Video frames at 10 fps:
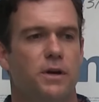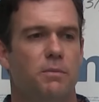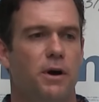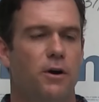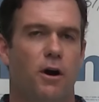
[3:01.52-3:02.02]
get
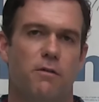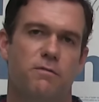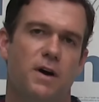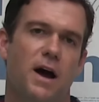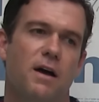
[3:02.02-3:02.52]
about an
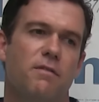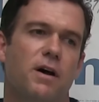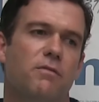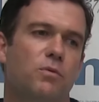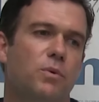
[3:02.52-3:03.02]
R5
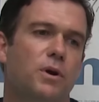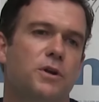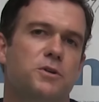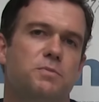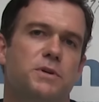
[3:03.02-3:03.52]
out of a
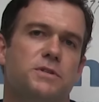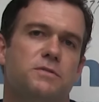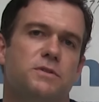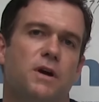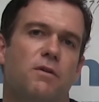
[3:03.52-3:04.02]
1-inch
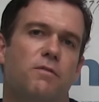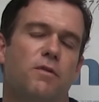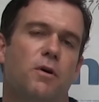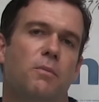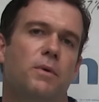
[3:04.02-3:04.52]
piece of
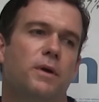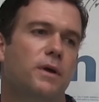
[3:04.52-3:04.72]
styrofoam.